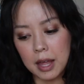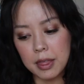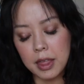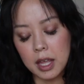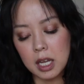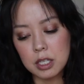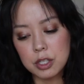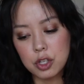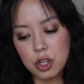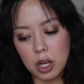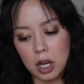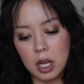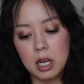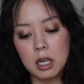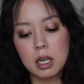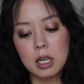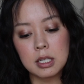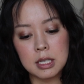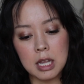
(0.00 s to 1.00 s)
think it's
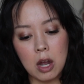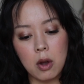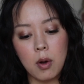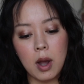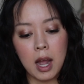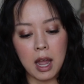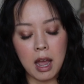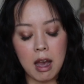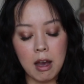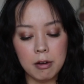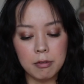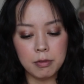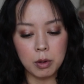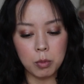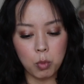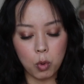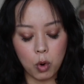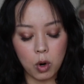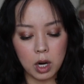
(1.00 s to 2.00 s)
good, because now I have
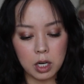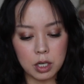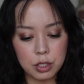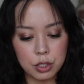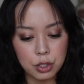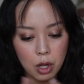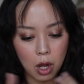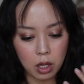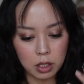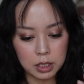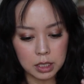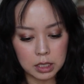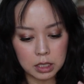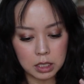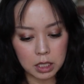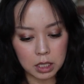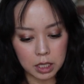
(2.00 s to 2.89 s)
a more solid,